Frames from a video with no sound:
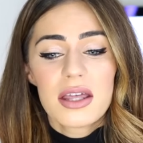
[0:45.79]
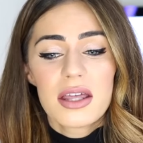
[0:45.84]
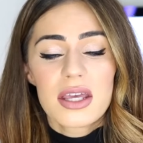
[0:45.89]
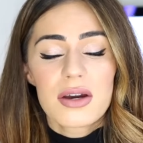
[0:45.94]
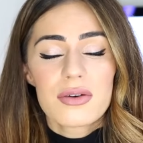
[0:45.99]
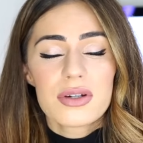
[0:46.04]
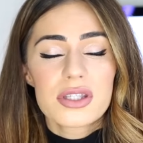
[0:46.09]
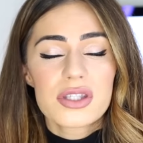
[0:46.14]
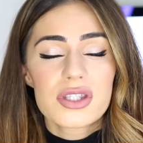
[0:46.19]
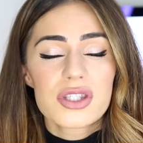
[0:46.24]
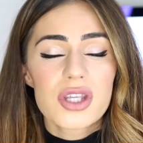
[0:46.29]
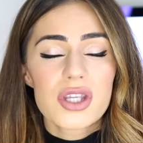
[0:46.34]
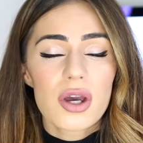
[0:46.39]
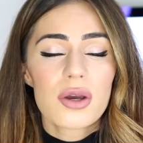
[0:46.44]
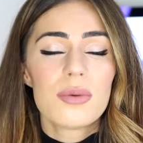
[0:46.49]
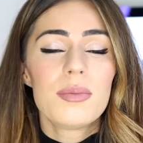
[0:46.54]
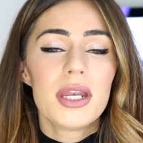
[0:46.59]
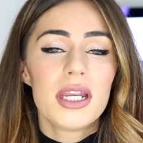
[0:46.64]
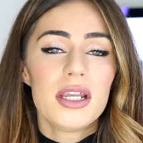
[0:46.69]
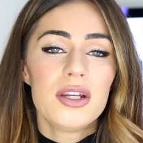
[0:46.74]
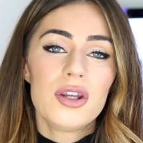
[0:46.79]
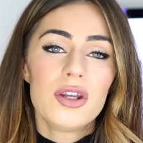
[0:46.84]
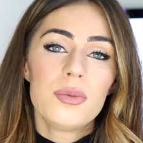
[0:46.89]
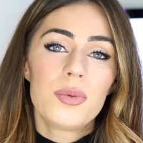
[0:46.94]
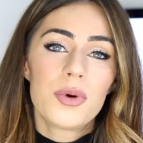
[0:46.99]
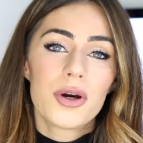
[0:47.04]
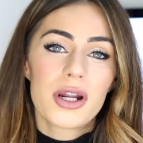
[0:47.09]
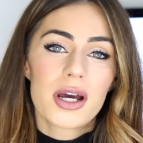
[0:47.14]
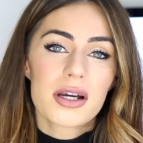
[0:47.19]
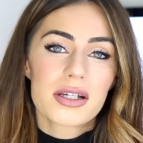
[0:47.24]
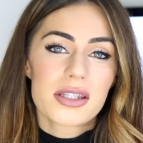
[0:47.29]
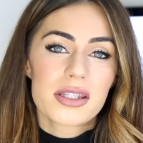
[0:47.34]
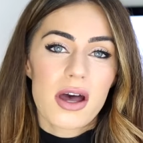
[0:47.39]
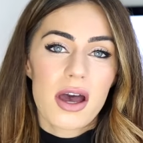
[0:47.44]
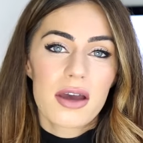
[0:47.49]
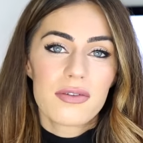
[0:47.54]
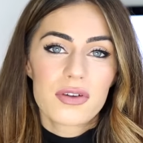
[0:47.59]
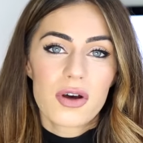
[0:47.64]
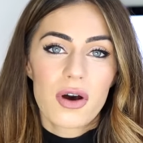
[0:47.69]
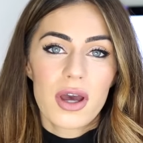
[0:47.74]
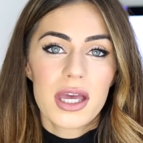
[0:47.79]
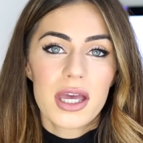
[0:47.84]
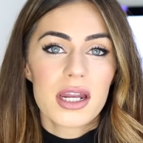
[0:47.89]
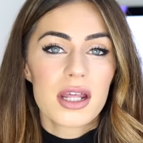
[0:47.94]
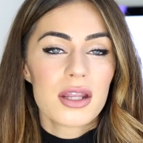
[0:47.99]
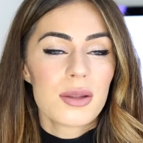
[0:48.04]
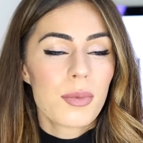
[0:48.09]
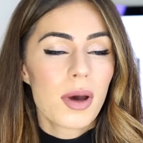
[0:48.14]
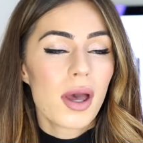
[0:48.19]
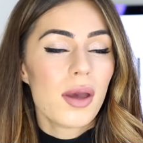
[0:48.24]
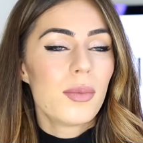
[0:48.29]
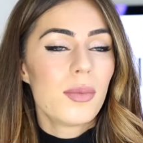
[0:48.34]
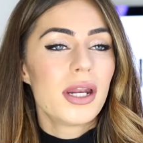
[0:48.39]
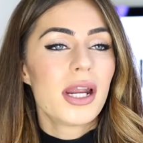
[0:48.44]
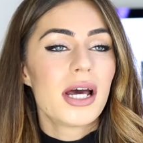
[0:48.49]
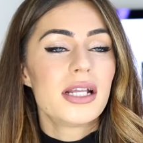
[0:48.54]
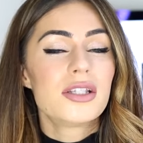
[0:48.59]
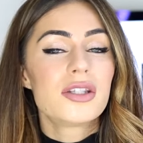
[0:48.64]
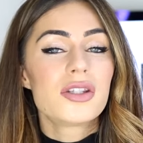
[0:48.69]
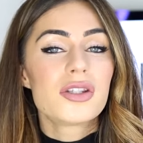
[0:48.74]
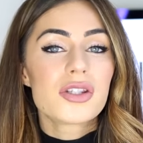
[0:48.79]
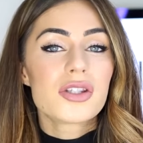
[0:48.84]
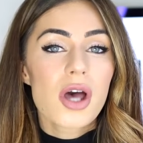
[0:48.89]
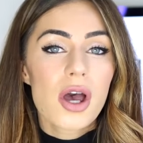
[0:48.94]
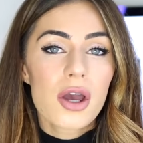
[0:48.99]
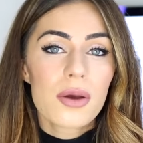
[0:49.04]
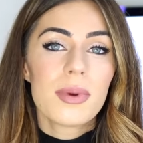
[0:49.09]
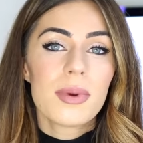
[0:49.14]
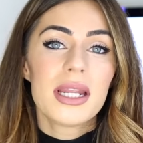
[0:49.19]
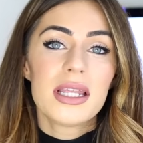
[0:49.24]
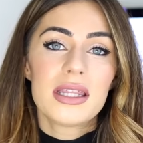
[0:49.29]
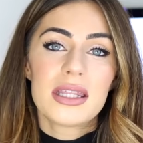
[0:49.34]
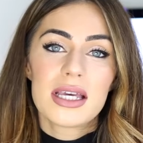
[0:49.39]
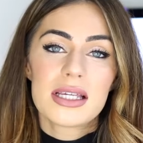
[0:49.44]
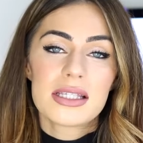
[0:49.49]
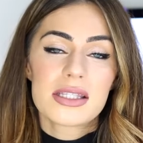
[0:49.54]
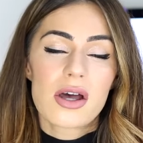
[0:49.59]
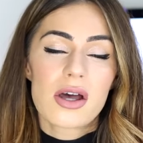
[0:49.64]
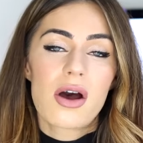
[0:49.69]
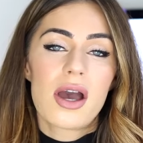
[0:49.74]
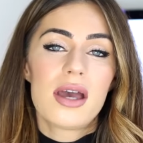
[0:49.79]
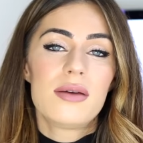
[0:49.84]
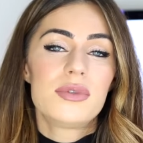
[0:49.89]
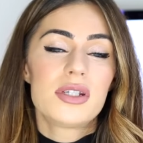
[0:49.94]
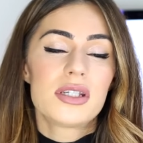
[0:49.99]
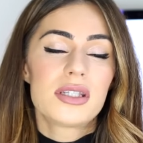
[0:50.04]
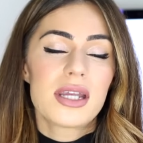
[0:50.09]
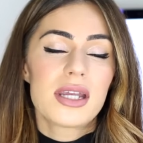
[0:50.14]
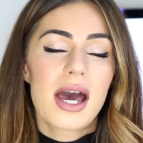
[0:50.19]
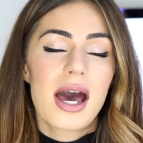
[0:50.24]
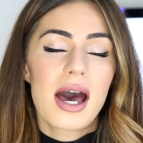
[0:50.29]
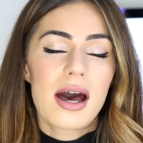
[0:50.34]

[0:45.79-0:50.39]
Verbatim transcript: there are so many new products that I've got in at the moment and so many things that I am just